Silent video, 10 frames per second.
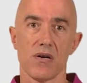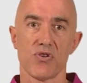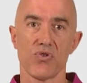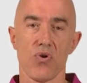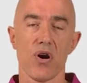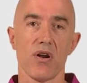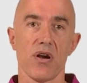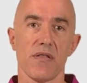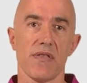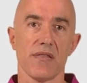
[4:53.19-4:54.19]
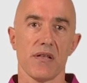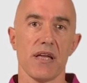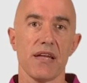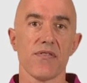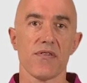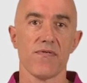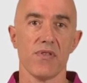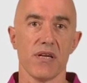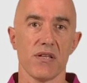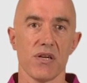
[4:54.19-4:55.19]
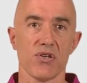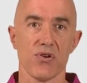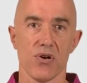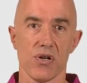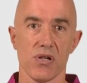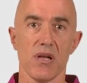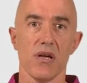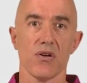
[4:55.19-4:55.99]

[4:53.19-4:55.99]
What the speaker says: shorter than the length of the initial